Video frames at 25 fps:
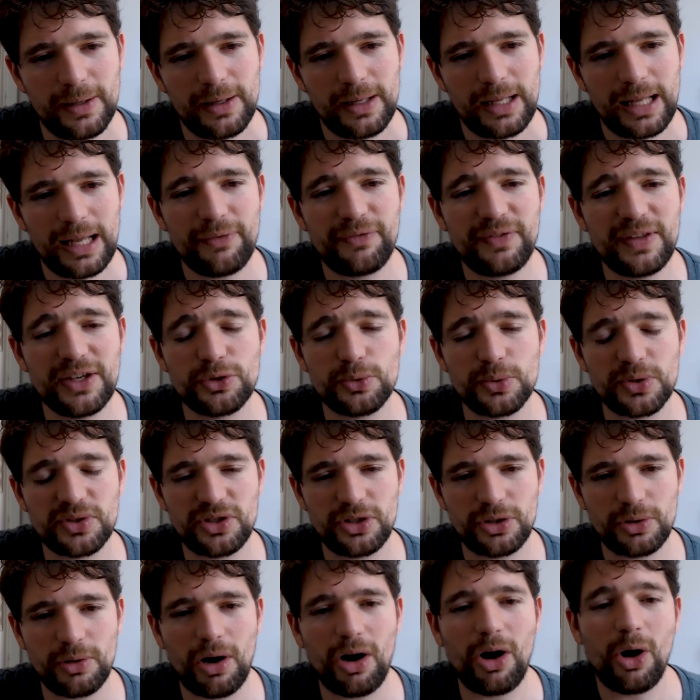If this
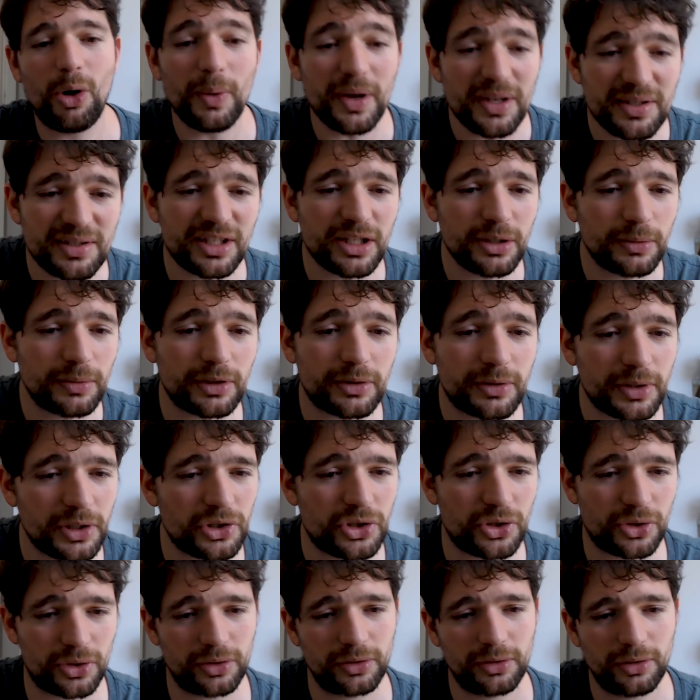was, always kill a
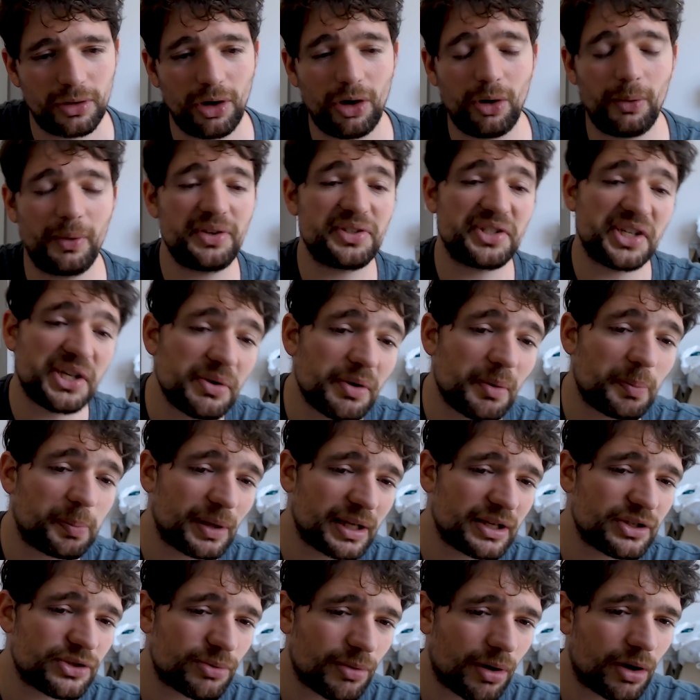creature, always kill a
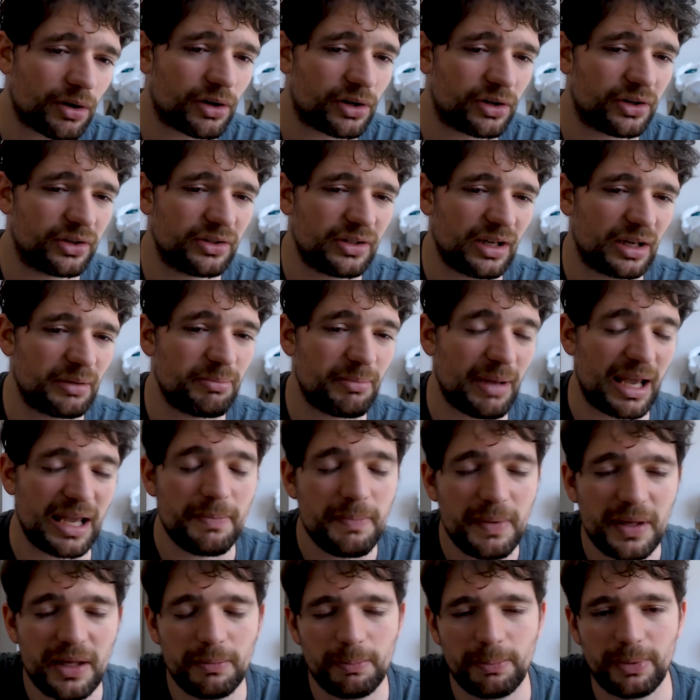planeswalker, then
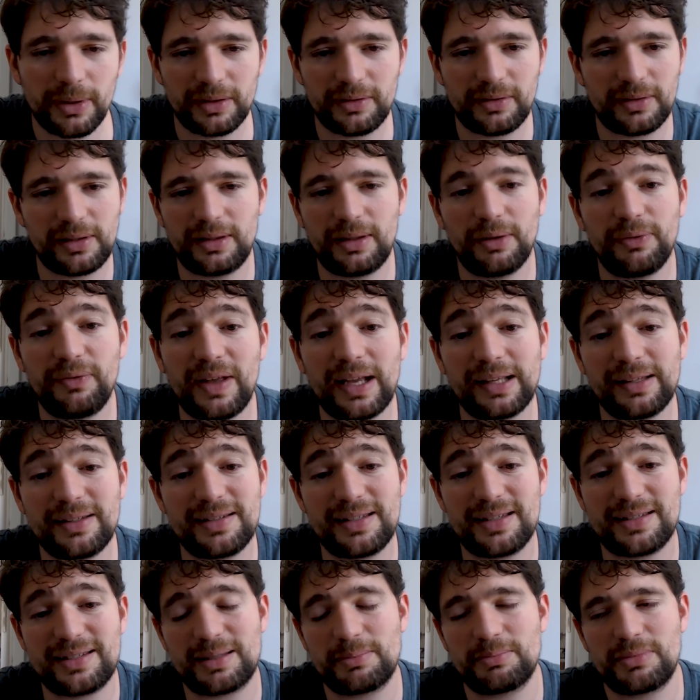maybe. But the fact
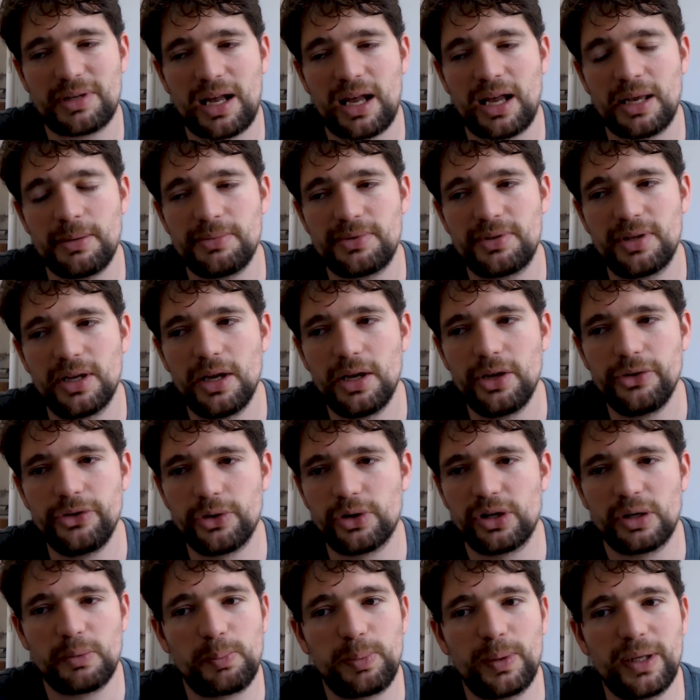is that sometimes
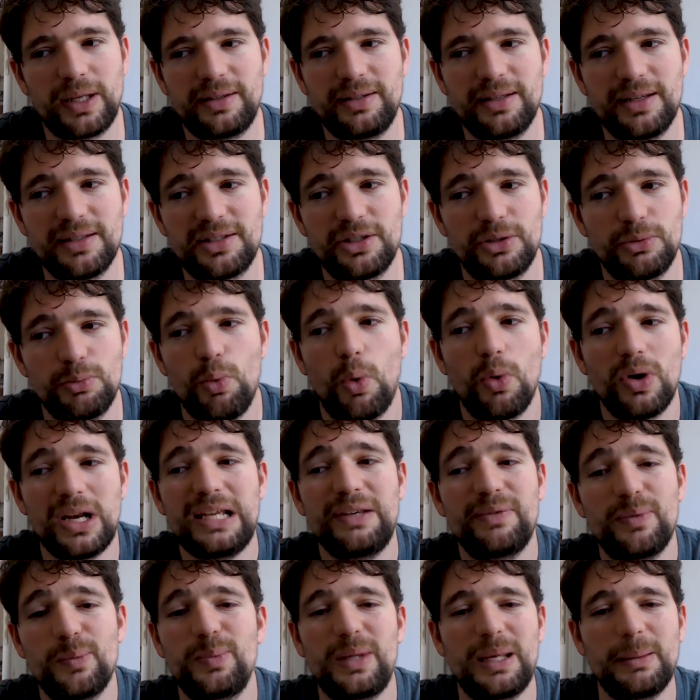you're going to play this and you won't
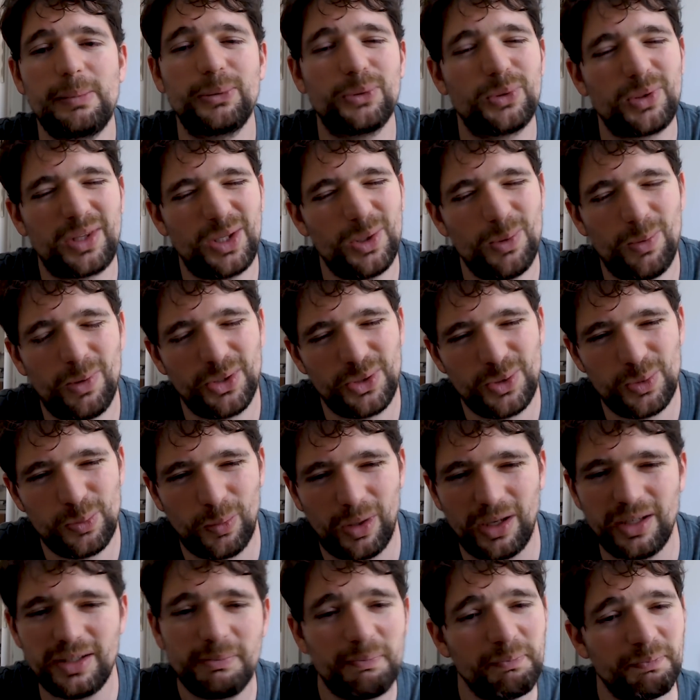even be able to kill what you
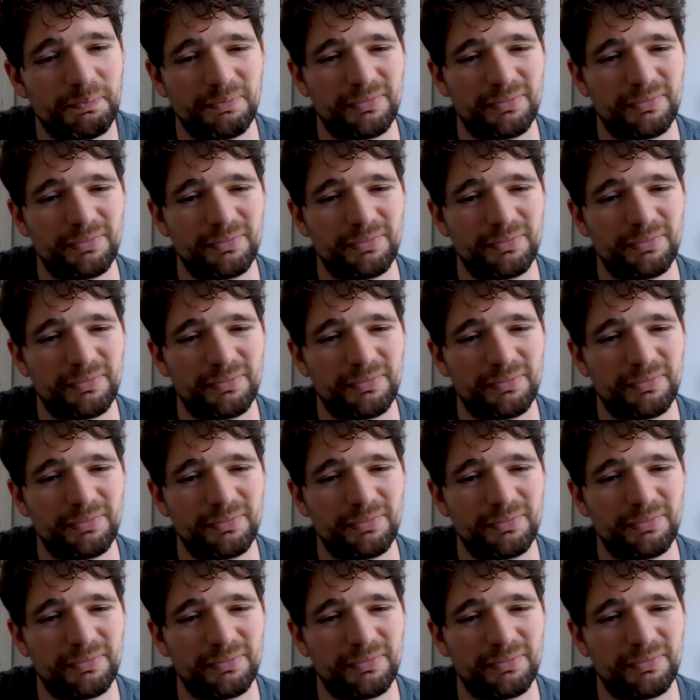want.